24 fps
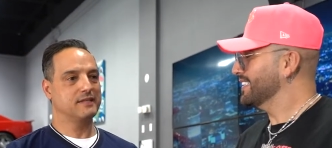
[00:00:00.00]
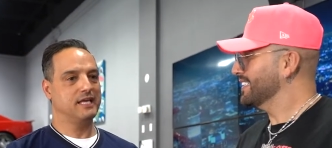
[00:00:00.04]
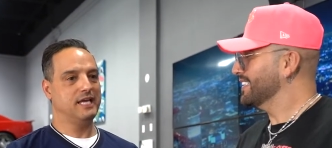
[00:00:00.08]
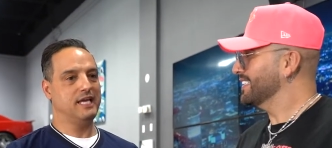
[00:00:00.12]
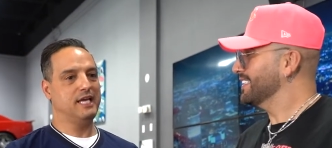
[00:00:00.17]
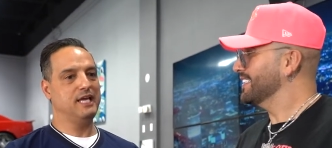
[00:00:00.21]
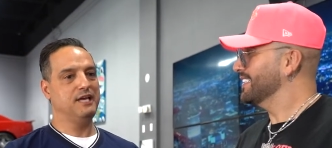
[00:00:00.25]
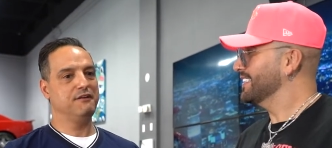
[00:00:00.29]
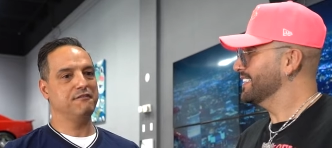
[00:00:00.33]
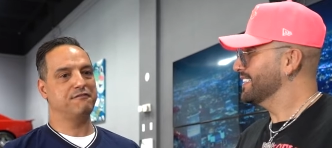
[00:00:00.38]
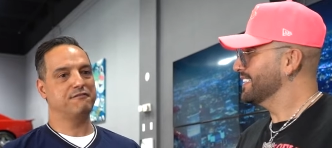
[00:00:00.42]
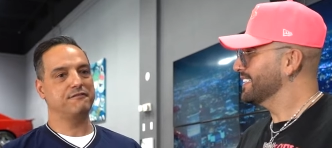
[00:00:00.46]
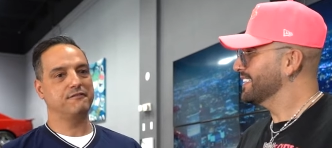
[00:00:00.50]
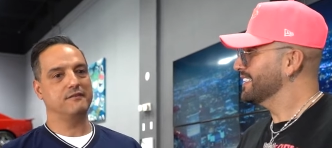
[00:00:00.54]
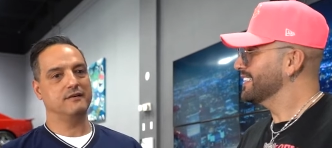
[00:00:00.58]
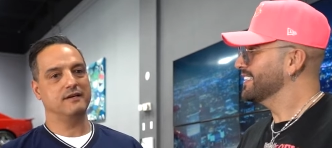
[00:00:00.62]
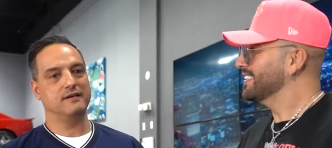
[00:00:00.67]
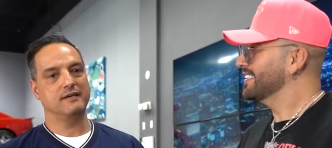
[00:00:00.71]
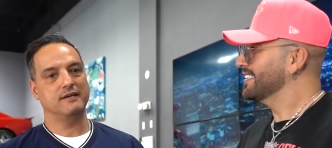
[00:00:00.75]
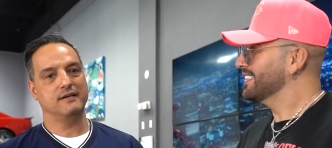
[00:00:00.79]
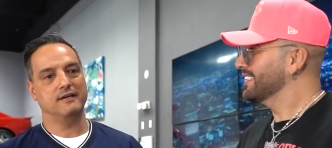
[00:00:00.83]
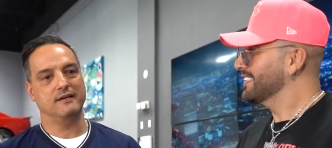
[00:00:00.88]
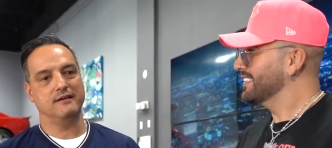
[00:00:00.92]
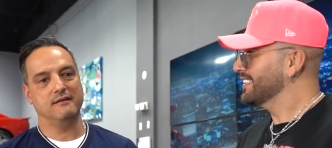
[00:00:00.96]

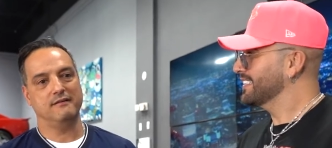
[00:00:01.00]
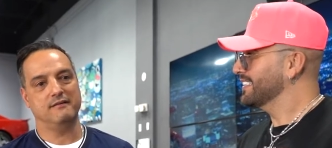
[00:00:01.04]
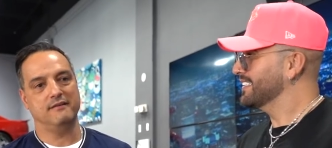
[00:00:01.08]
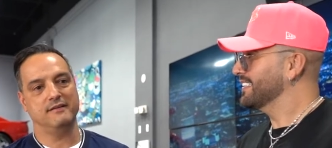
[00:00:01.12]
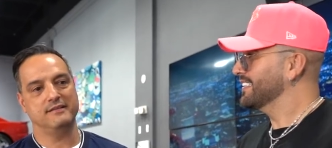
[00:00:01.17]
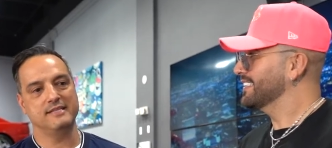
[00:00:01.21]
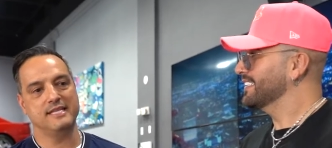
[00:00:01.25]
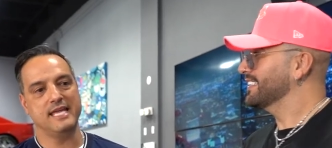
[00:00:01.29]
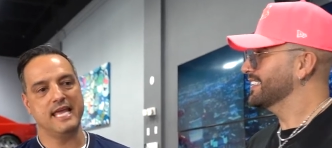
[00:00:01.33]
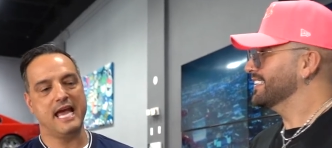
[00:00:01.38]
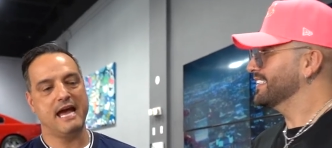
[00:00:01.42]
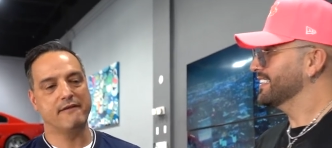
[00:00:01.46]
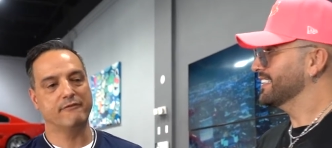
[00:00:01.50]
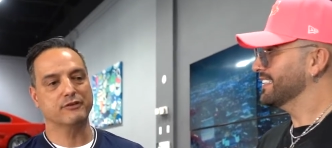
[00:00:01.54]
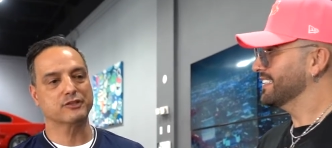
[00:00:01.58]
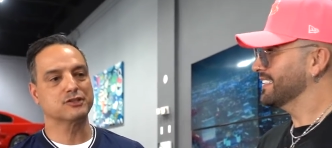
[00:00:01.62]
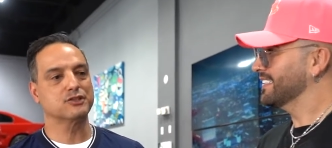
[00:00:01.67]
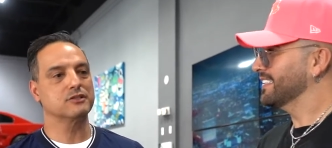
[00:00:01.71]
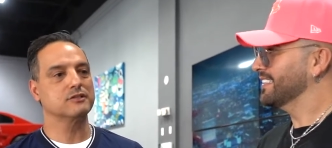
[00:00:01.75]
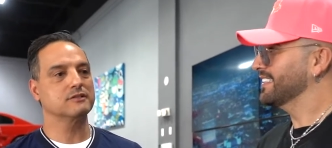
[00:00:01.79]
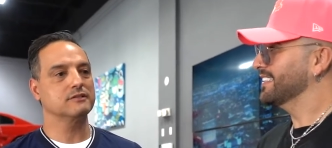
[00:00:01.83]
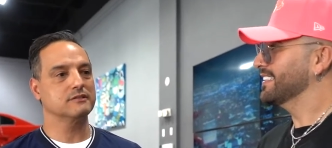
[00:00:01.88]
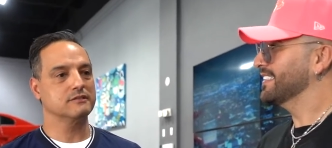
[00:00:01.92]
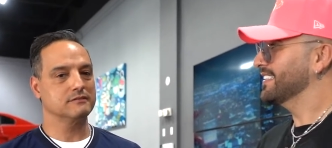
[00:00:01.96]
Speaker 1: if the average
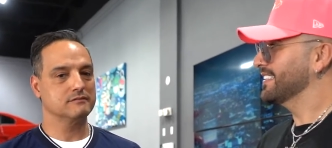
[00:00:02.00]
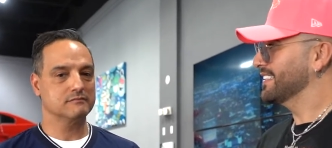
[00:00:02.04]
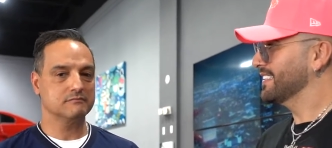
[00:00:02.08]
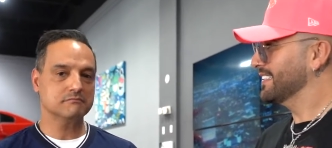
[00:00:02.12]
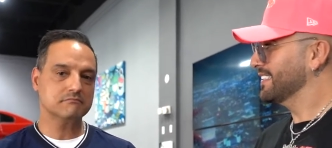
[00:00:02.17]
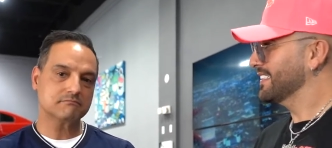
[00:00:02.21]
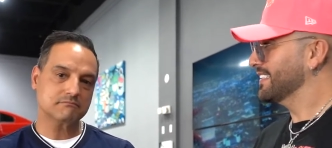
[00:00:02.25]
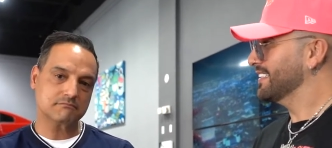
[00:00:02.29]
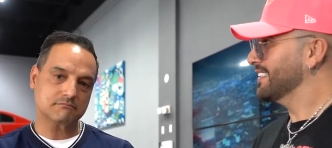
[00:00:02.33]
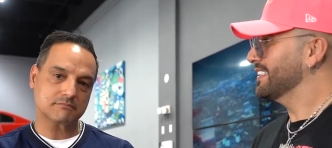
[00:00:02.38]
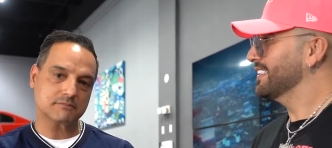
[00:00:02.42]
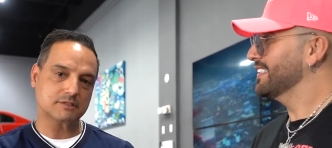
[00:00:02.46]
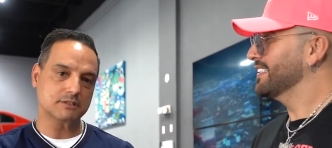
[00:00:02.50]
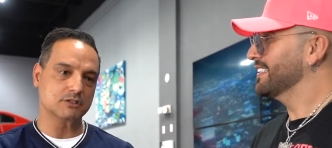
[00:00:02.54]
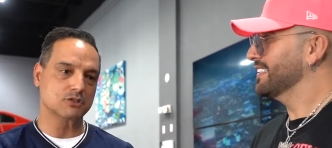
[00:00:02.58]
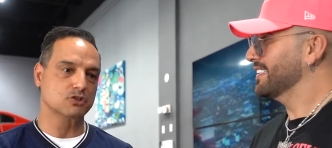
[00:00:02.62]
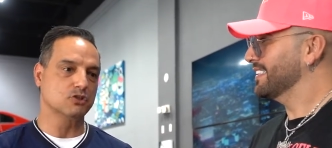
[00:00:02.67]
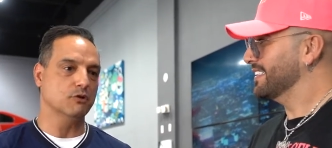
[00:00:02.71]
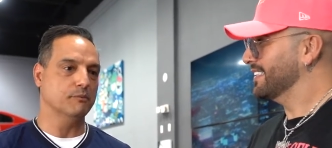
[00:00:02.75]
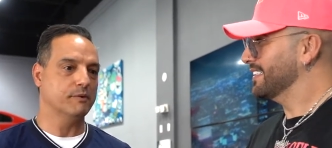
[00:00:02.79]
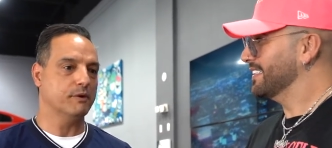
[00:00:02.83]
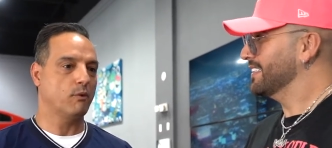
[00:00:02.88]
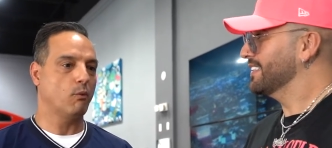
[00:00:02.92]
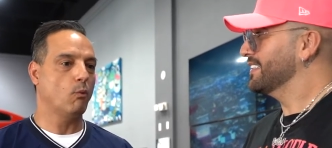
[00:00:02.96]

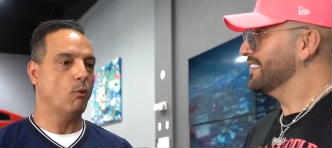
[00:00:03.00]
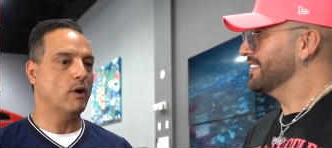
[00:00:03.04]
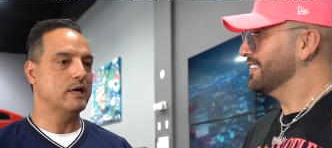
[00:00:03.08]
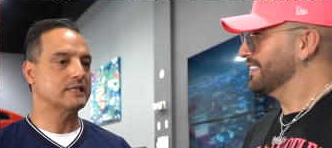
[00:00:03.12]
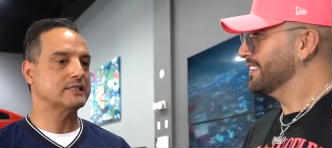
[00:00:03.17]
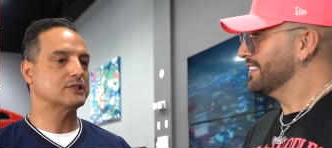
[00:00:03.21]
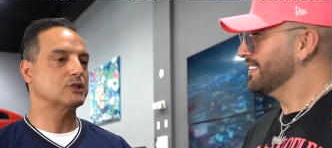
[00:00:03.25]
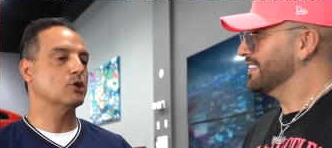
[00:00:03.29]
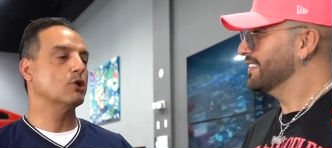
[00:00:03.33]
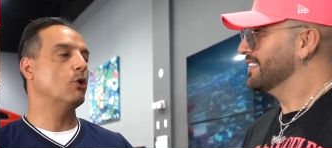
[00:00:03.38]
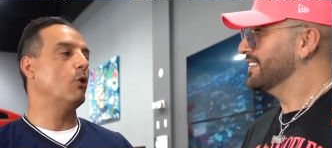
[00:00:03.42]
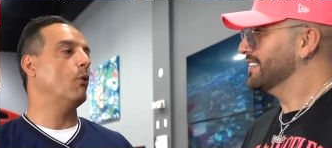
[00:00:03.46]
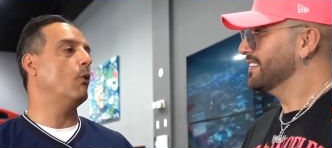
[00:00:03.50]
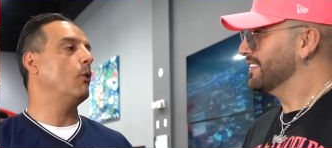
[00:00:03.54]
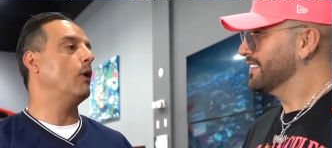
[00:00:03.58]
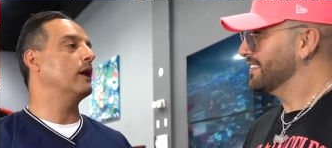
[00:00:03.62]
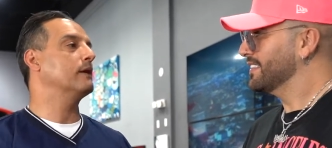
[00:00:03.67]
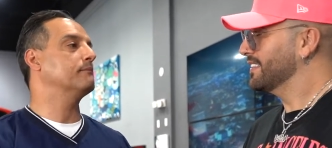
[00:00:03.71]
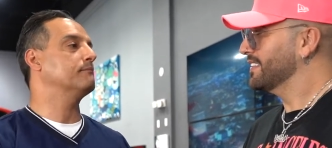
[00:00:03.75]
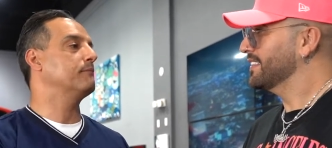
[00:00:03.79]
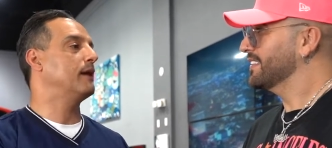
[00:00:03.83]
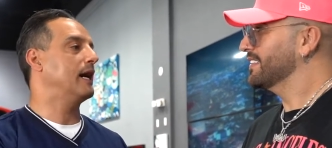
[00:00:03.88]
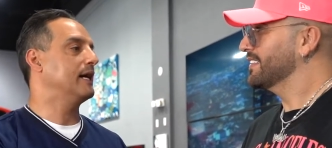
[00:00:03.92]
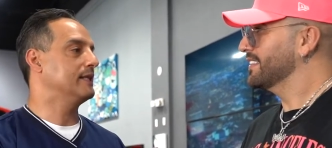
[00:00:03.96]
consumer wants to go
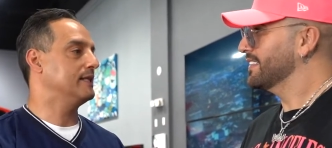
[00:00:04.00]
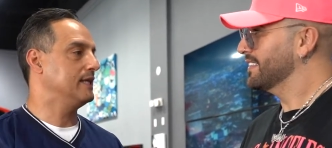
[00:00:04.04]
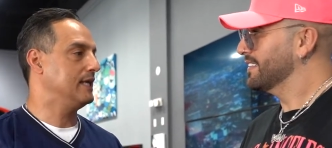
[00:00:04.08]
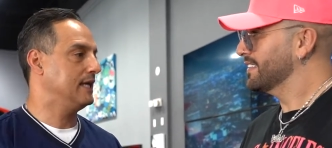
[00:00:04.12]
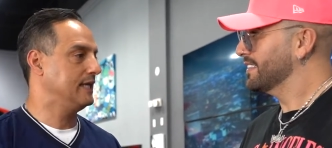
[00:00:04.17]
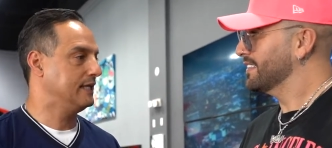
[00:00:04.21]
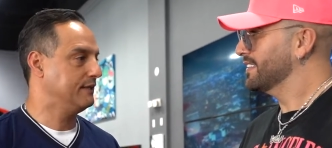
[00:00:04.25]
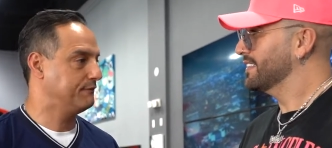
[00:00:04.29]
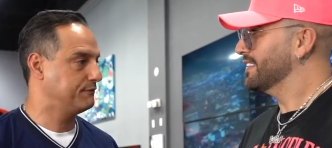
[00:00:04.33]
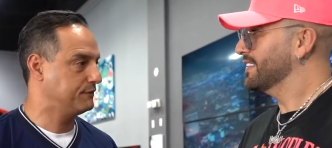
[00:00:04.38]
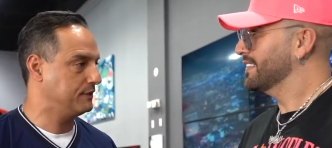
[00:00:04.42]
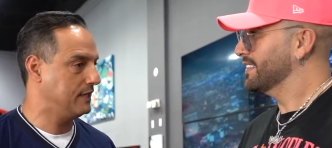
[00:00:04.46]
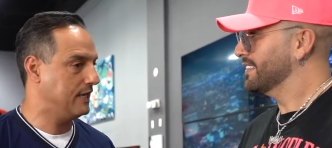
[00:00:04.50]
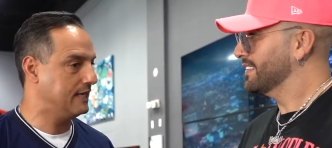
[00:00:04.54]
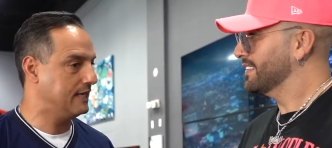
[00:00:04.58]
and buy the NFT